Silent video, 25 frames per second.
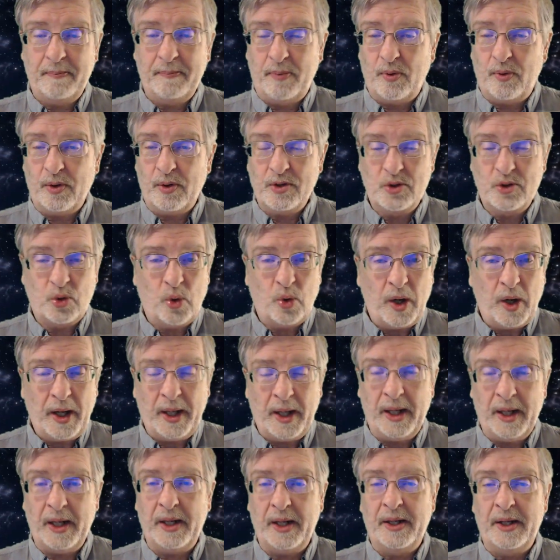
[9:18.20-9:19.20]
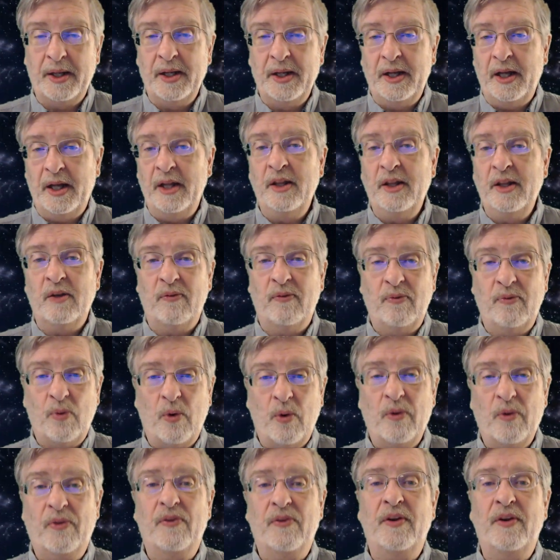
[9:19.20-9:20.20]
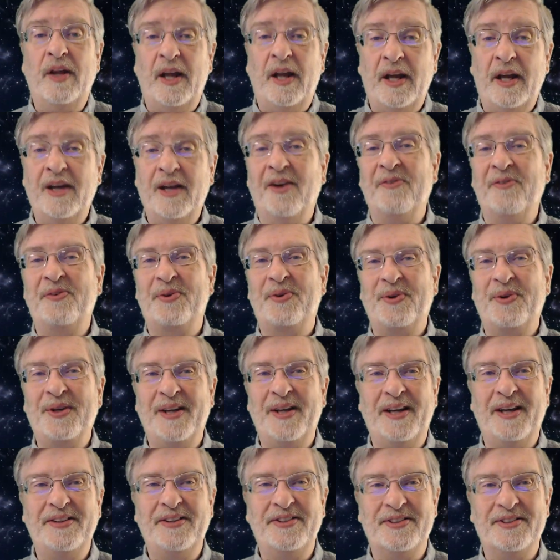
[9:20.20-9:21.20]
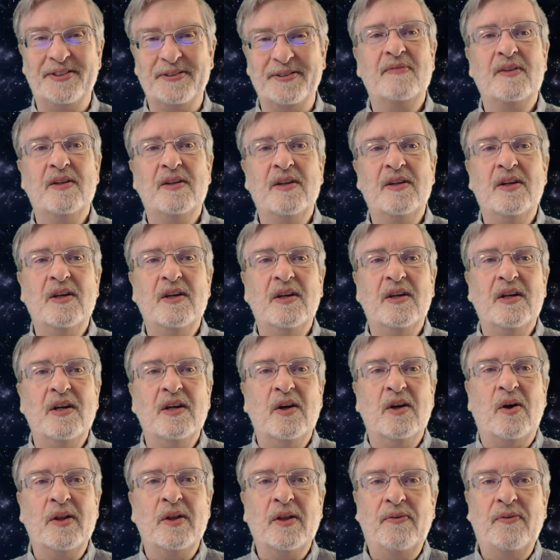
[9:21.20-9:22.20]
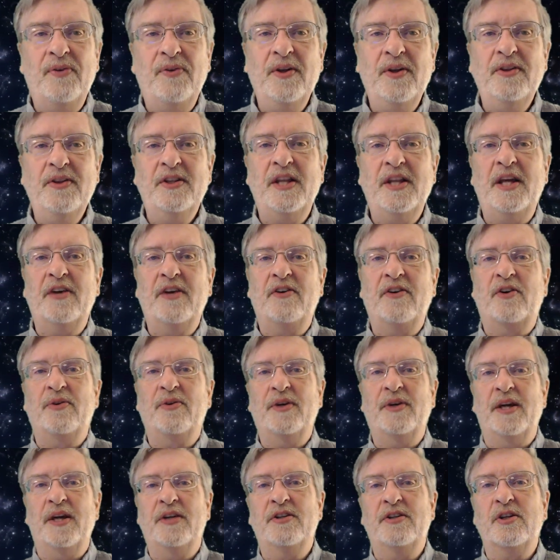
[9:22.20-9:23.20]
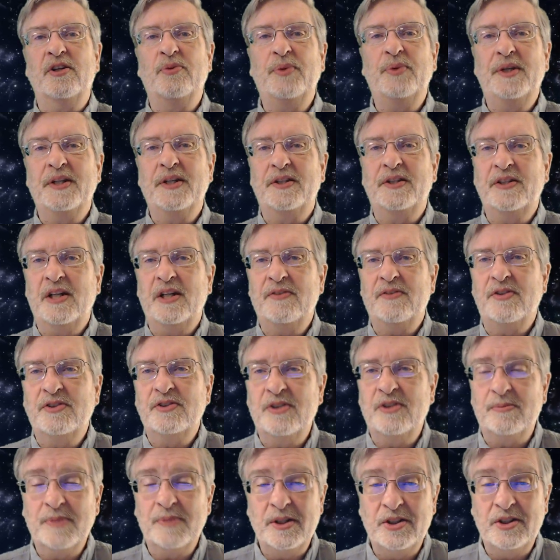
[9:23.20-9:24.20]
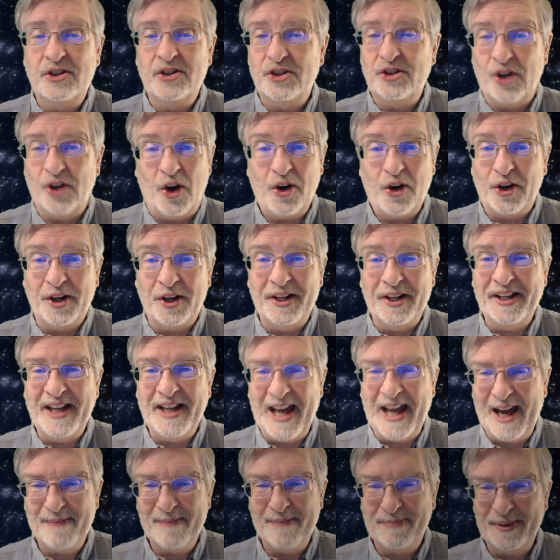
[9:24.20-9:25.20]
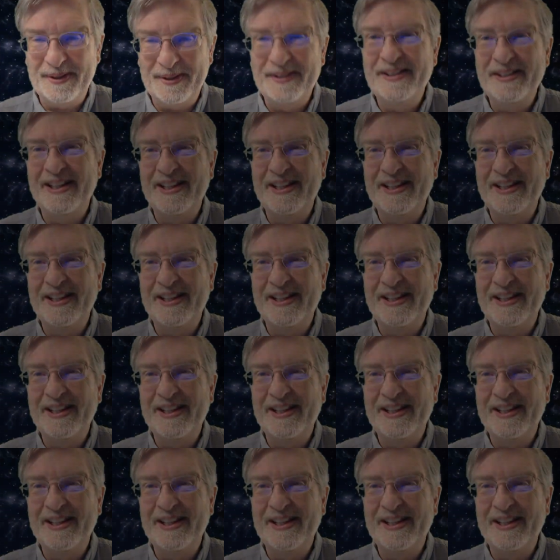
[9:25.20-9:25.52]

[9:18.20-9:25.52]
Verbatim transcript: portrayed in the fourth day of creation. On the fifth day of creation, we discover something startling happened.